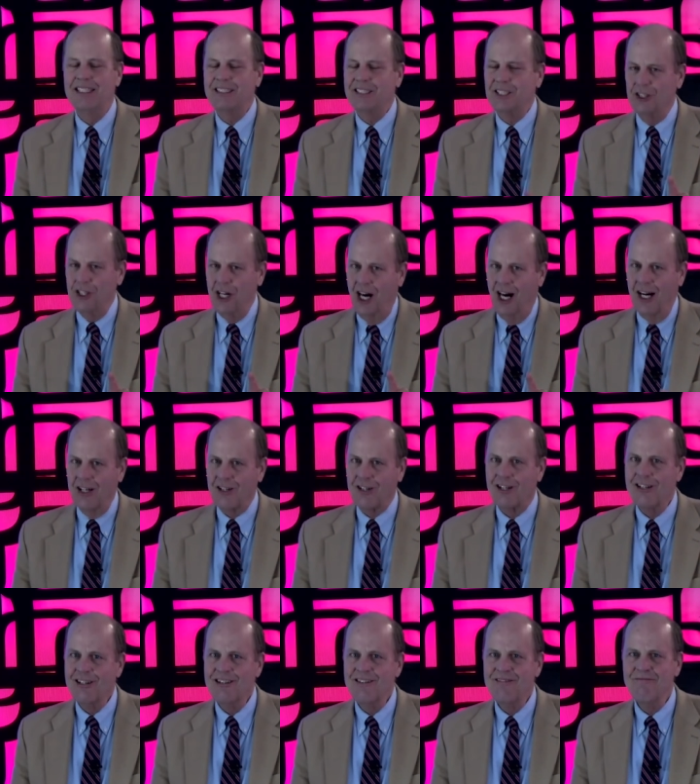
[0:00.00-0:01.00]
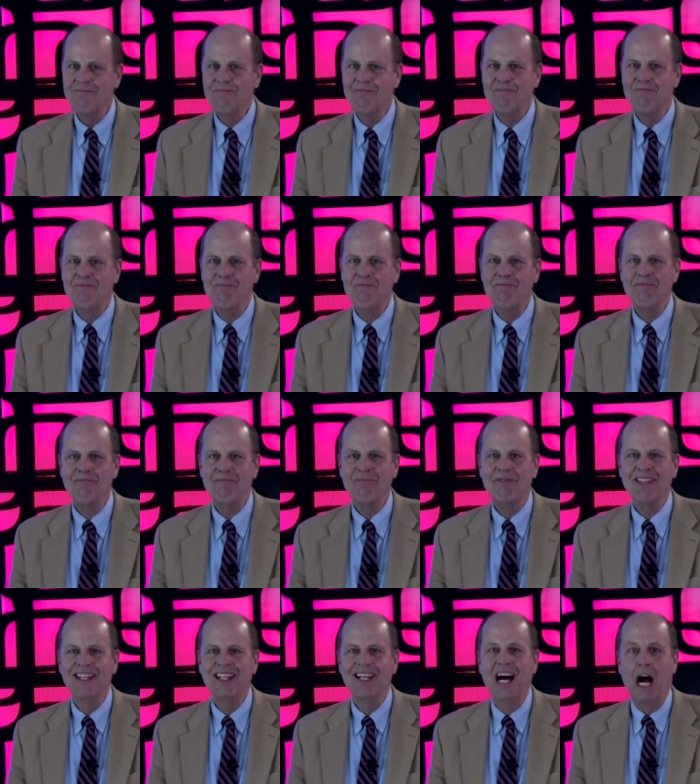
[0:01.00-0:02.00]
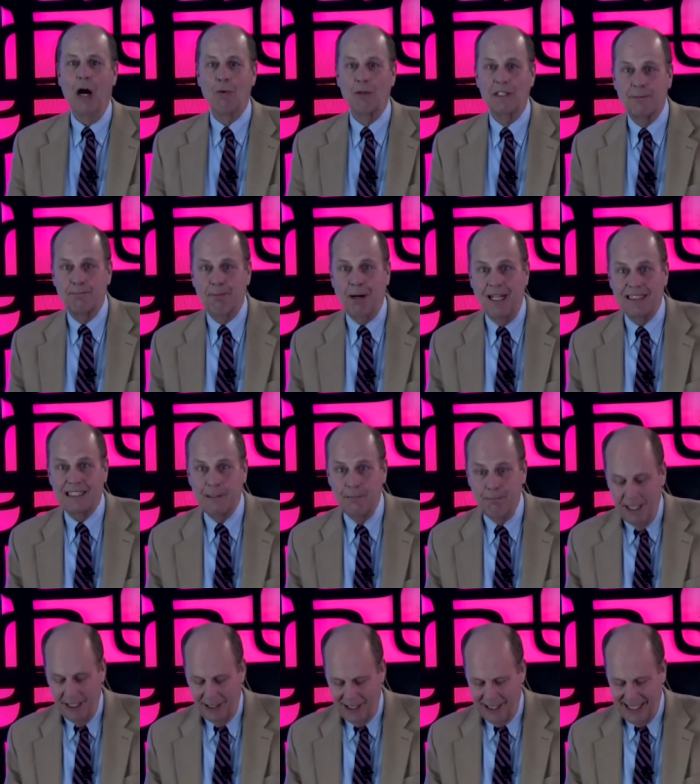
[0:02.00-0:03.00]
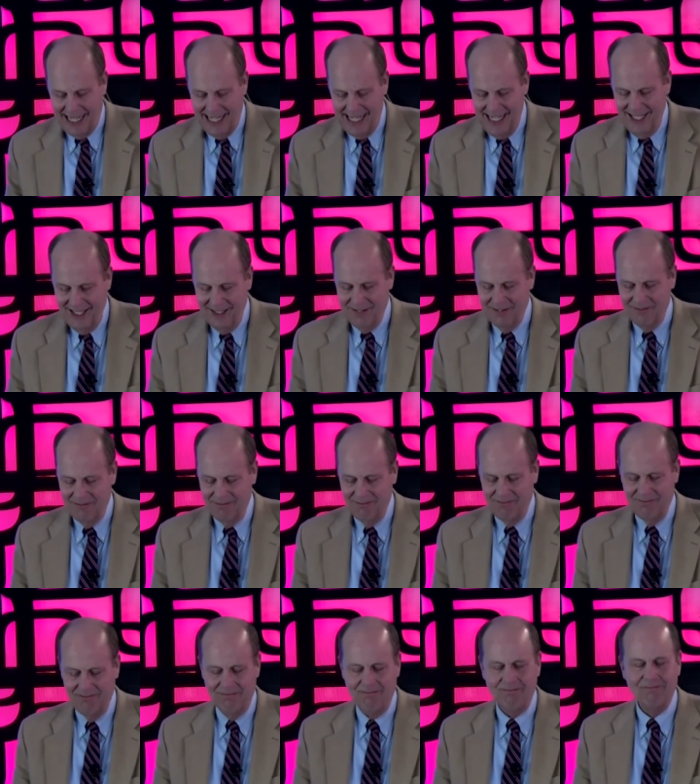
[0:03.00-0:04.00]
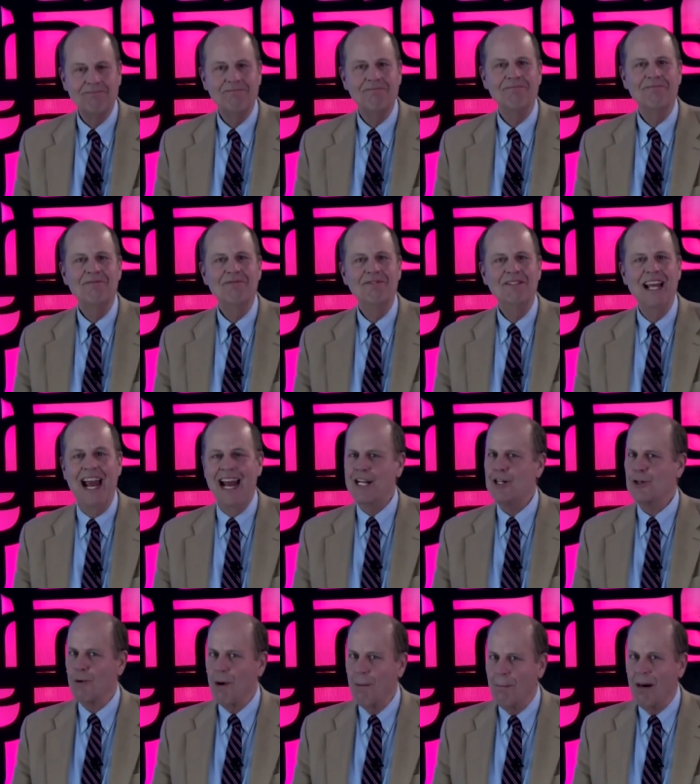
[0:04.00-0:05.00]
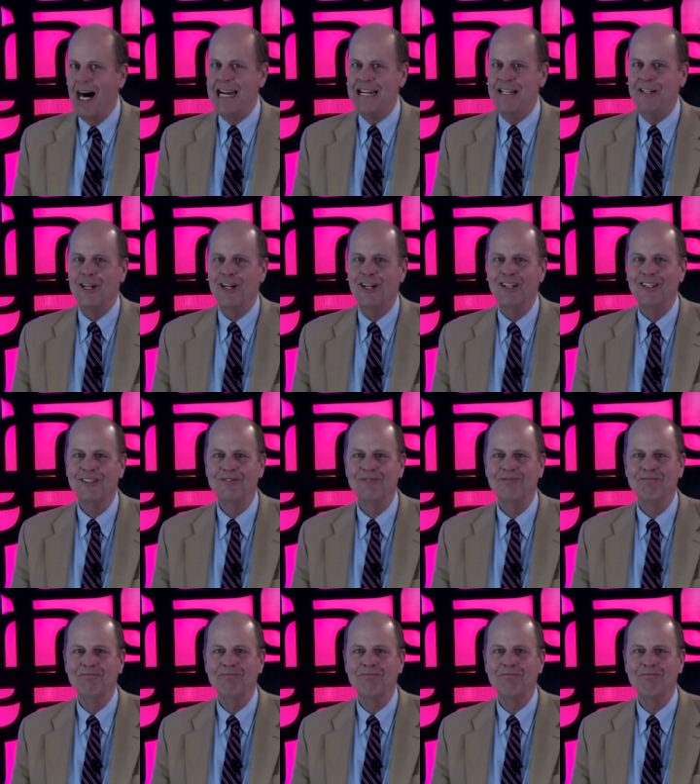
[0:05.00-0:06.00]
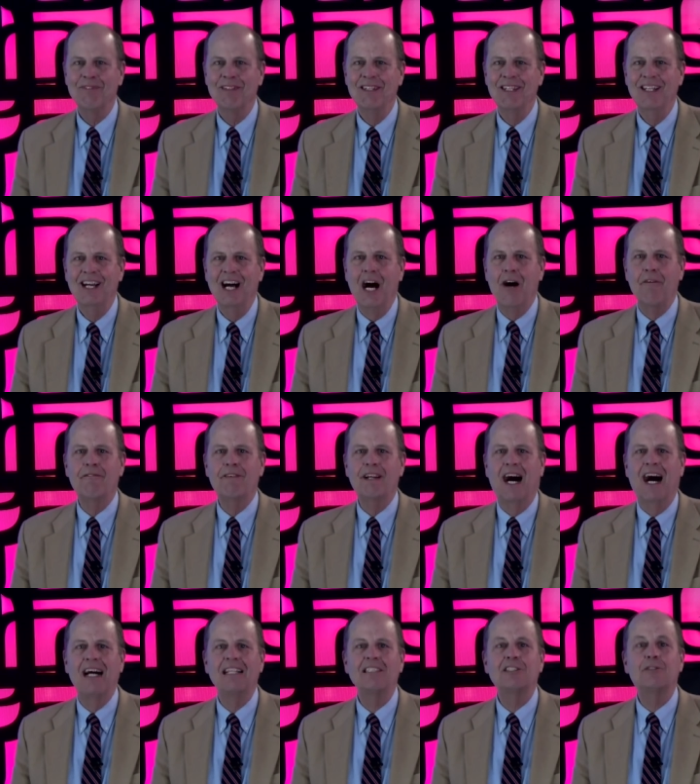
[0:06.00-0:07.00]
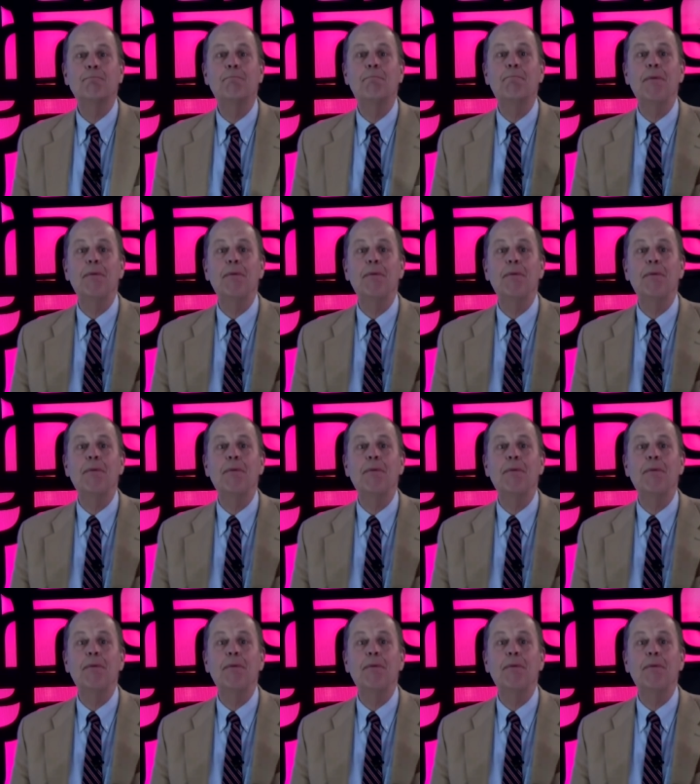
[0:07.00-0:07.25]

It's an honor, a responsibility, and a reminder of God's